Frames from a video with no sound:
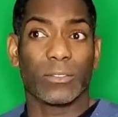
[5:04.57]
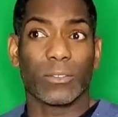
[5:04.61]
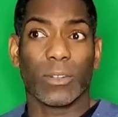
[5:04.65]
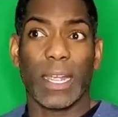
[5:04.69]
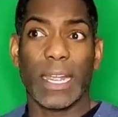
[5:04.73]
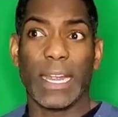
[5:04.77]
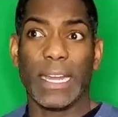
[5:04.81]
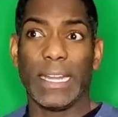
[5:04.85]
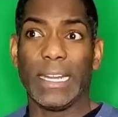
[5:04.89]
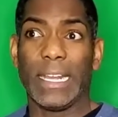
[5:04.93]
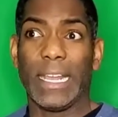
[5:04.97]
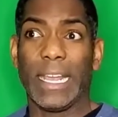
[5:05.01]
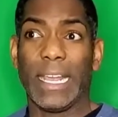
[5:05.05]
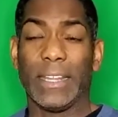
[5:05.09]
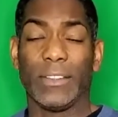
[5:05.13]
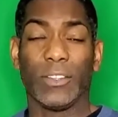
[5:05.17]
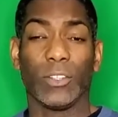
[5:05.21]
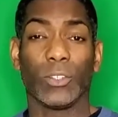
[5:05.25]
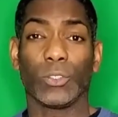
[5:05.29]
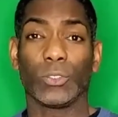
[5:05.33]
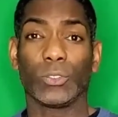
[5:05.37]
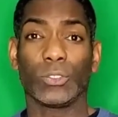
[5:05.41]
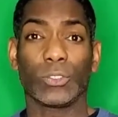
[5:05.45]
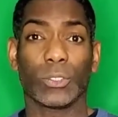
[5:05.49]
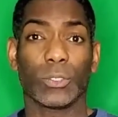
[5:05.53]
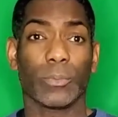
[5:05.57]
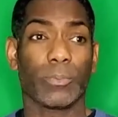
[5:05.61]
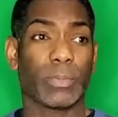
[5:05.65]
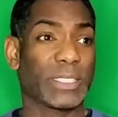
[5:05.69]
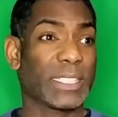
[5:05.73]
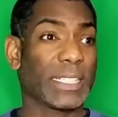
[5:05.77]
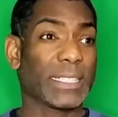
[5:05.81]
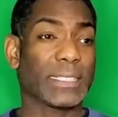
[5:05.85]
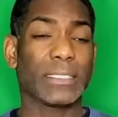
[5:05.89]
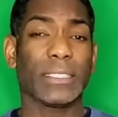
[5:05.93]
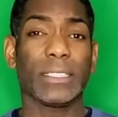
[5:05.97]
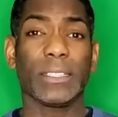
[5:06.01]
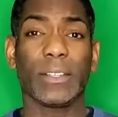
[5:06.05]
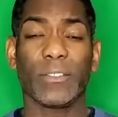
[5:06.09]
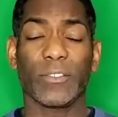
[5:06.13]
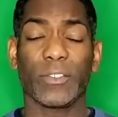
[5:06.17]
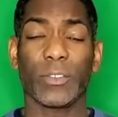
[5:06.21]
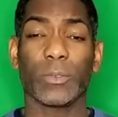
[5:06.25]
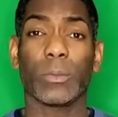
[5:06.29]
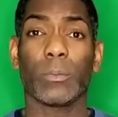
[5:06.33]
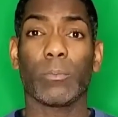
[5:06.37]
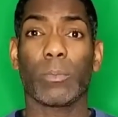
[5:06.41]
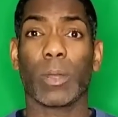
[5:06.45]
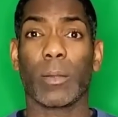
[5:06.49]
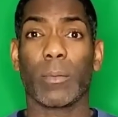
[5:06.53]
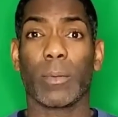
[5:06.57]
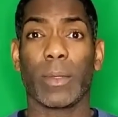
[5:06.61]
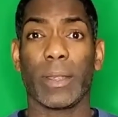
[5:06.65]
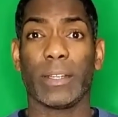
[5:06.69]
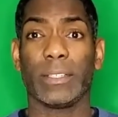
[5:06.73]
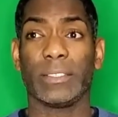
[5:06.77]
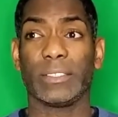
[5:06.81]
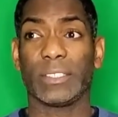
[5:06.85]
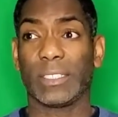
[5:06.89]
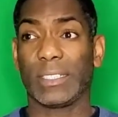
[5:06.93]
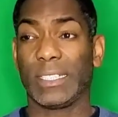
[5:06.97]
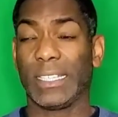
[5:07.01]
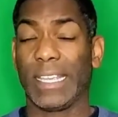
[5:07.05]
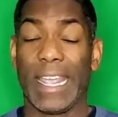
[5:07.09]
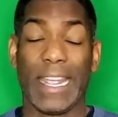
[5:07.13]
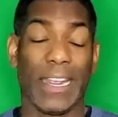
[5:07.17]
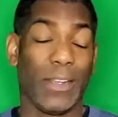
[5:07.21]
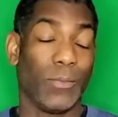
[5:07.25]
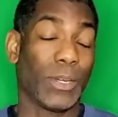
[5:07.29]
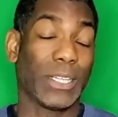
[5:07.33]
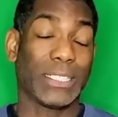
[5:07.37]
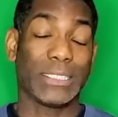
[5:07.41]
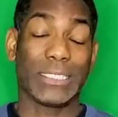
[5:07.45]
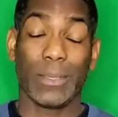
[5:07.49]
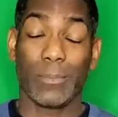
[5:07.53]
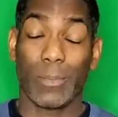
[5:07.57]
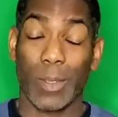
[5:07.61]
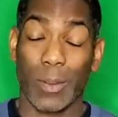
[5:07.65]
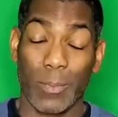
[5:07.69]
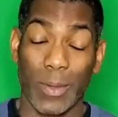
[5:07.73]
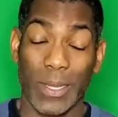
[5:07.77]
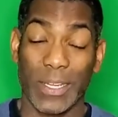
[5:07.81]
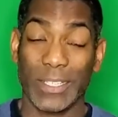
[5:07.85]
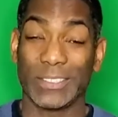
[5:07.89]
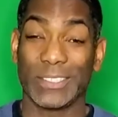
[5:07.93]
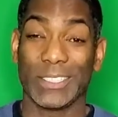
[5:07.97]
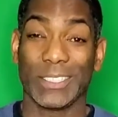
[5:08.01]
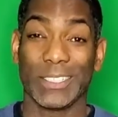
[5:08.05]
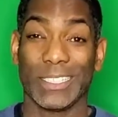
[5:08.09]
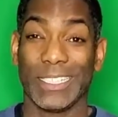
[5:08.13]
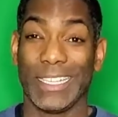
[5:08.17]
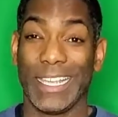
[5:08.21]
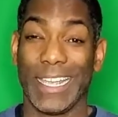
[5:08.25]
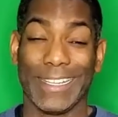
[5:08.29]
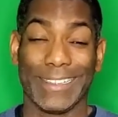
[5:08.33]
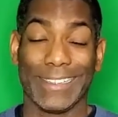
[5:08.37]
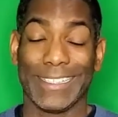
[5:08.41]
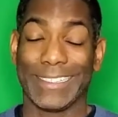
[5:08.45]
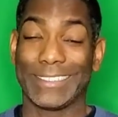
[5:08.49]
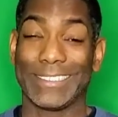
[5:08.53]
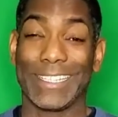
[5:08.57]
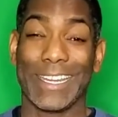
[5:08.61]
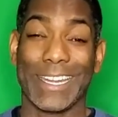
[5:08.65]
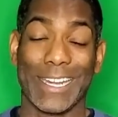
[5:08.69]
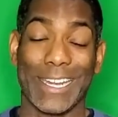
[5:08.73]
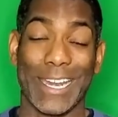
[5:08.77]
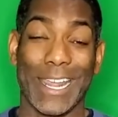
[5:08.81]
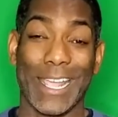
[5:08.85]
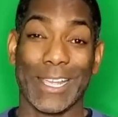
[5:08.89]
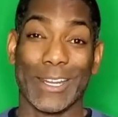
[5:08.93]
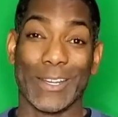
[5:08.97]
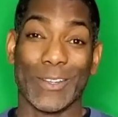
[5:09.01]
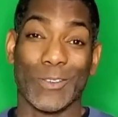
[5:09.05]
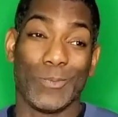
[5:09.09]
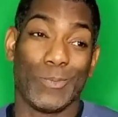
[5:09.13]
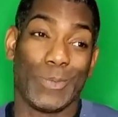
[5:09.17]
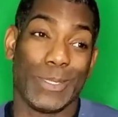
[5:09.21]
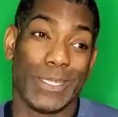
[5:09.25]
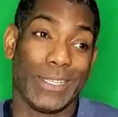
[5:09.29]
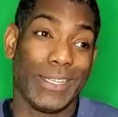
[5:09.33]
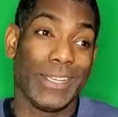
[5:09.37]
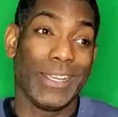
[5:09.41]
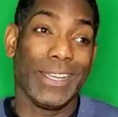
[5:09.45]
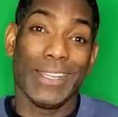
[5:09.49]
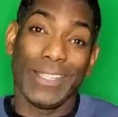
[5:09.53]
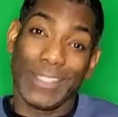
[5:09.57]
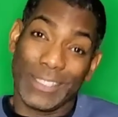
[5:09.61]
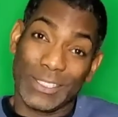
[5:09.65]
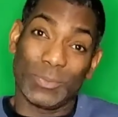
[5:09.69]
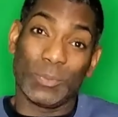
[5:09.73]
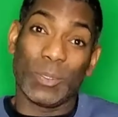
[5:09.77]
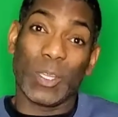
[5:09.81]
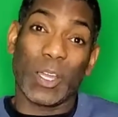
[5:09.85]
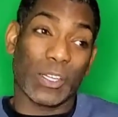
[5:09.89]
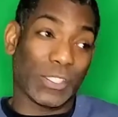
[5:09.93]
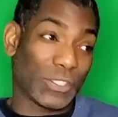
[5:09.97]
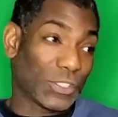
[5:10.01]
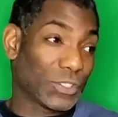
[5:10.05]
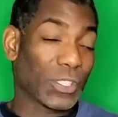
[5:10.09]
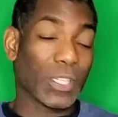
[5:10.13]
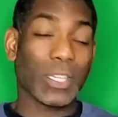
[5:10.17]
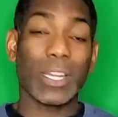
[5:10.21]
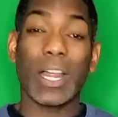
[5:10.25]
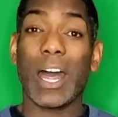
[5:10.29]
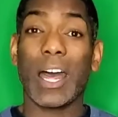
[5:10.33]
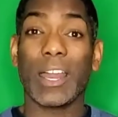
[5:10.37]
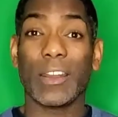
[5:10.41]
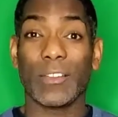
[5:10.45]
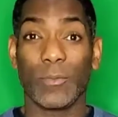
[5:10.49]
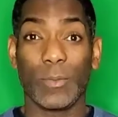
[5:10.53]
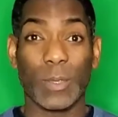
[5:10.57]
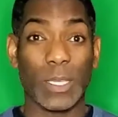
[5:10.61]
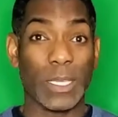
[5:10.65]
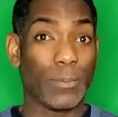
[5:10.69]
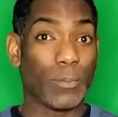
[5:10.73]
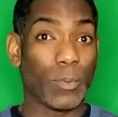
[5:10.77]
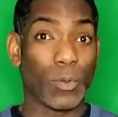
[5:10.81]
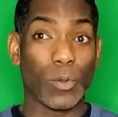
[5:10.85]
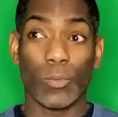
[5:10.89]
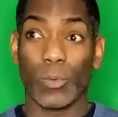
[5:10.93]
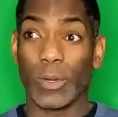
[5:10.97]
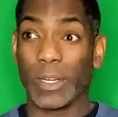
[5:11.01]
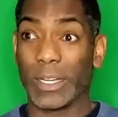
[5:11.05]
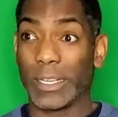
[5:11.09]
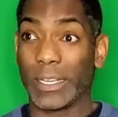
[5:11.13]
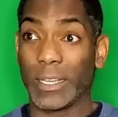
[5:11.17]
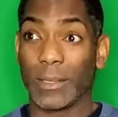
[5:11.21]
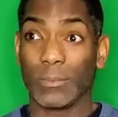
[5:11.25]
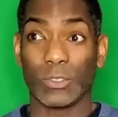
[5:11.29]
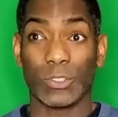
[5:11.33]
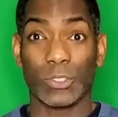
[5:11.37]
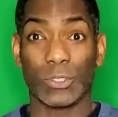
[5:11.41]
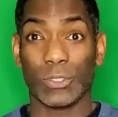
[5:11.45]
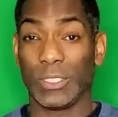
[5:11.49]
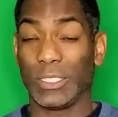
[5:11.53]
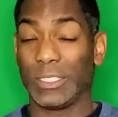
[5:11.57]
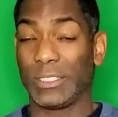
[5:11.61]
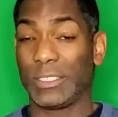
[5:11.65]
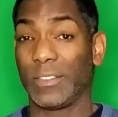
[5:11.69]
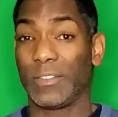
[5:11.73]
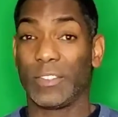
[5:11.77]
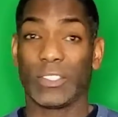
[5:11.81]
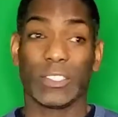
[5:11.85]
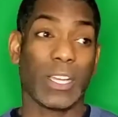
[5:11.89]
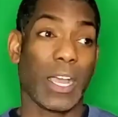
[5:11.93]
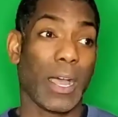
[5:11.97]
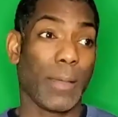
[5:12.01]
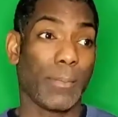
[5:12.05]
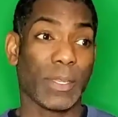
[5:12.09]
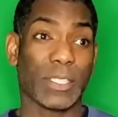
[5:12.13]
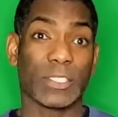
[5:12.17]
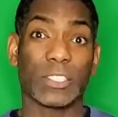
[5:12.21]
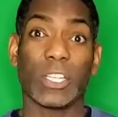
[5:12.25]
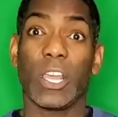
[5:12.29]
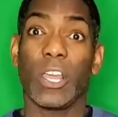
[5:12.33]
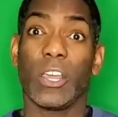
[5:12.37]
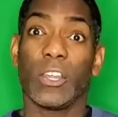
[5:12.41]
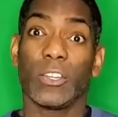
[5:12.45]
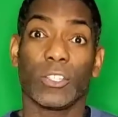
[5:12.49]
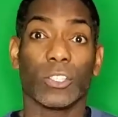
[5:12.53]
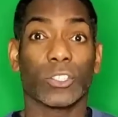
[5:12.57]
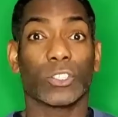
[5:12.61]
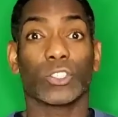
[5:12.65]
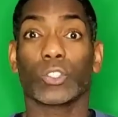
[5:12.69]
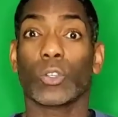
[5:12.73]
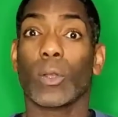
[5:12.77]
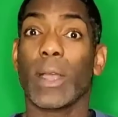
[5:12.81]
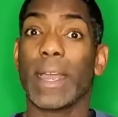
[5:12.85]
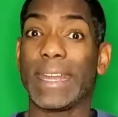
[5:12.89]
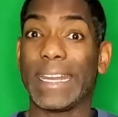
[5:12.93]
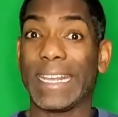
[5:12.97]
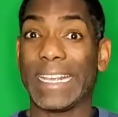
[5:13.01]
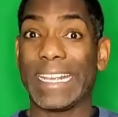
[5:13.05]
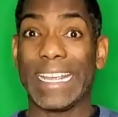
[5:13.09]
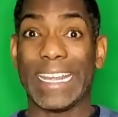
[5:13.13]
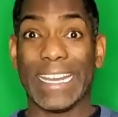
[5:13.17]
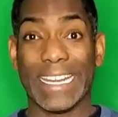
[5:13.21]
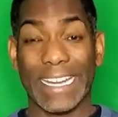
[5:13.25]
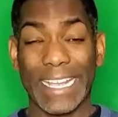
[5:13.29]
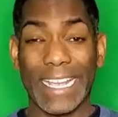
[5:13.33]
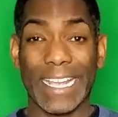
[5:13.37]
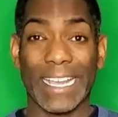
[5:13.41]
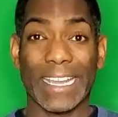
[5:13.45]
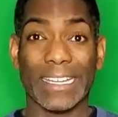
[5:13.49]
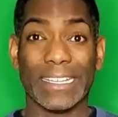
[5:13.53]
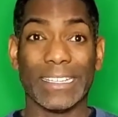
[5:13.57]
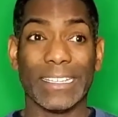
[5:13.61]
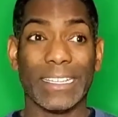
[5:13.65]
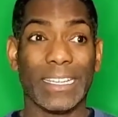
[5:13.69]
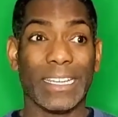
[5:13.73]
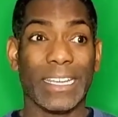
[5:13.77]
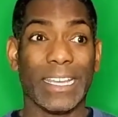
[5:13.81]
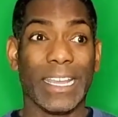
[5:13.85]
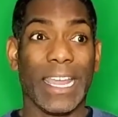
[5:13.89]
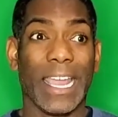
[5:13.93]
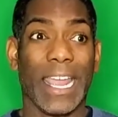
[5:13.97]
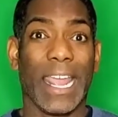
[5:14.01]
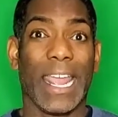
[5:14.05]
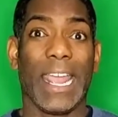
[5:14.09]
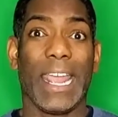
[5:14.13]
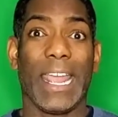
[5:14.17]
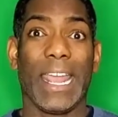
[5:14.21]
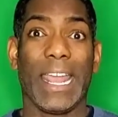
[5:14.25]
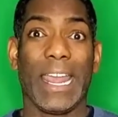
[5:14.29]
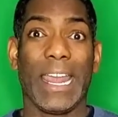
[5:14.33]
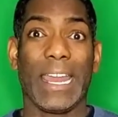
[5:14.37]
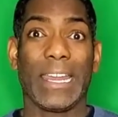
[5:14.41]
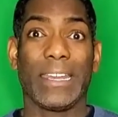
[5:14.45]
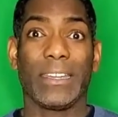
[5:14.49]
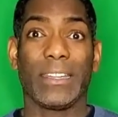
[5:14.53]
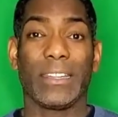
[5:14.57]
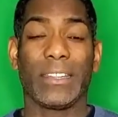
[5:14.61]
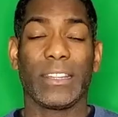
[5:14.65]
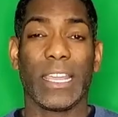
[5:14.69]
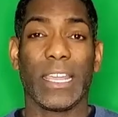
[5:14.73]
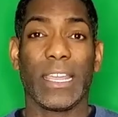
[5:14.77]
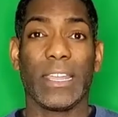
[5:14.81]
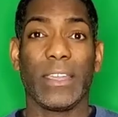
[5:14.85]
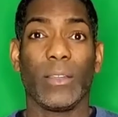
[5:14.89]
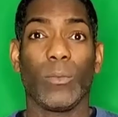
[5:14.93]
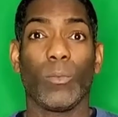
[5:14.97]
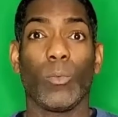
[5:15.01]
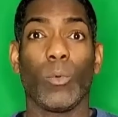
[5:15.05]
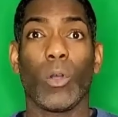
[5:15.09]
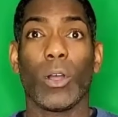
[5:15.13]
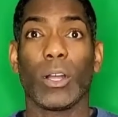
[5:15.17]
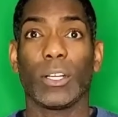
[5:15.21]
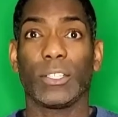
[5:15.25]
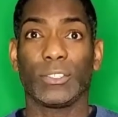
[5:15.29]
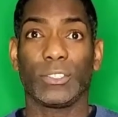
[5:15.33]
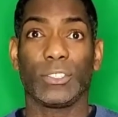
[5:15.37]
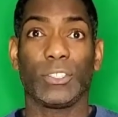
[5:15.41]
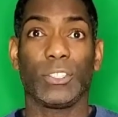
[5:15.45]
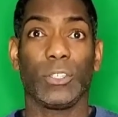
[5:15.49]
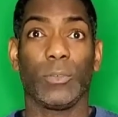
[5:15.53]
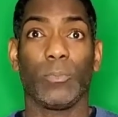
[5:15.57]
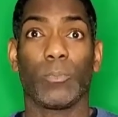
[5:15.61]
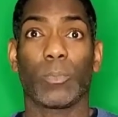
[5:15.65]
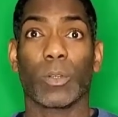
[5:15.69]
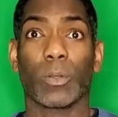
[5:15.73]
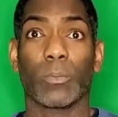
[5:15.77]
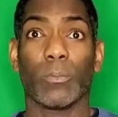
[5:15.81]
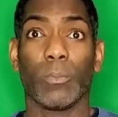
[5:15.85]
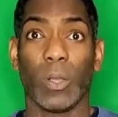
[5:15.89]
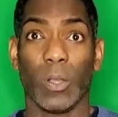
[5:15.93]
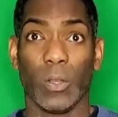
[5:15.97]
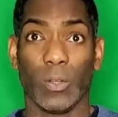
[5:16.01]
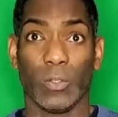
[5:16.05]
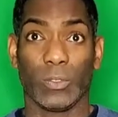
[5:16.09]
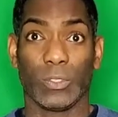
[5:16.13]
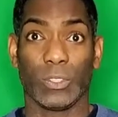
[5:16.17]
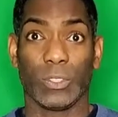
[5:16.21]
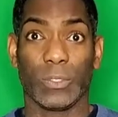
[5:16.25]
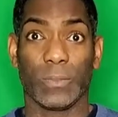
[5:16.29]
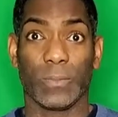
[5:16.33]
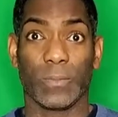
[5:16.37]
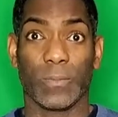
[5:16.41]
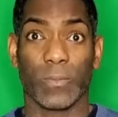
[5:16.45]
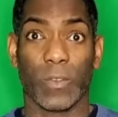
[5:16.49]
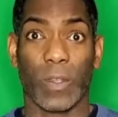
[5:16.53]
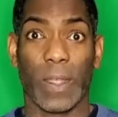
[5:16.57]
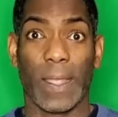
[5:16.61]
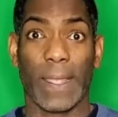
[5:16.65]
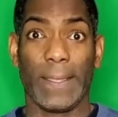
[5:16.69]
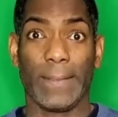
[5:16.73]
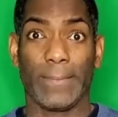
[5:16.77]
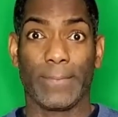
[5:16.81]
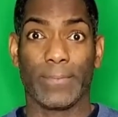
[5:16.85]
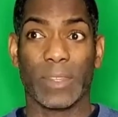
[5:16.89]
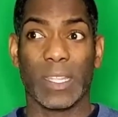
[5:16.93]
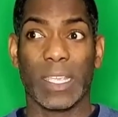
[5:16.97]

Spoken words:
right? And those are protecting it from the barbarians at the gate. When I say barbarians at the gate, that's not a negative, but let's be honest, there's a lot of people when it comes to these different topics, they're trying to get in and they want to promote, right?